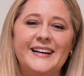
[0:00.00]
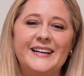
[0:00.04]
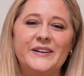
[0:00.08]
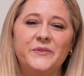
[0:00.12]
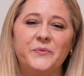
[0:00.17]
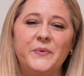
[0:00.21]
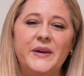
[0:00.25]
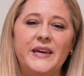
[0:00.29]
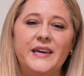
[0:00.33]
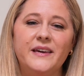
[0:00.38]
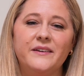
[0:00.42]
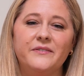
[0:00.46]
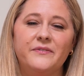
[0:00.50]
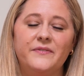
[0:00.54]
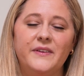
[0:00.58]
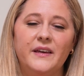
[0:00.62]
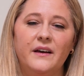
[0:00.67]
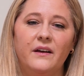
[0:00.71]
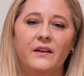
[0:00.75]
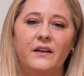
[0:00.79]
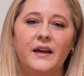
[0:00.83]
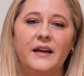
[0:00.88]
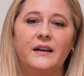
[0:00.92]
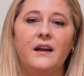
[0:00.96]
we
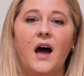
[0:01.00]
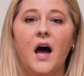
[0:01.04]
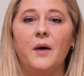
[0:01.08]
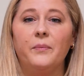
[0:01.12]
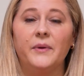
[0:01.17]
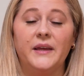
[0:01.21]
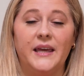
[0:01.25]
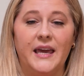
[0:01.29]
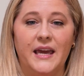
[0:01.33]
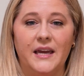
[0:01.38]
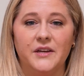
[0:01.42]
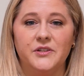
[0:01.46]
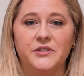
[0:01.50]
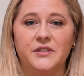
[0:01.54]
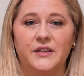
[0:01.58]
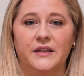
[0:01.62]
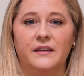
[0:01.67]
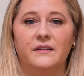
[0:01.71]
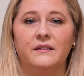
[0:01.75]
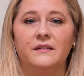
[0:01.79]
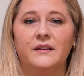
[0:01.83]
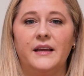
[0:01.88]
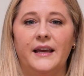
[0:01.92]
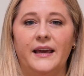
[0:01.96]
feel an
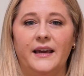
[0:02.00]
obligation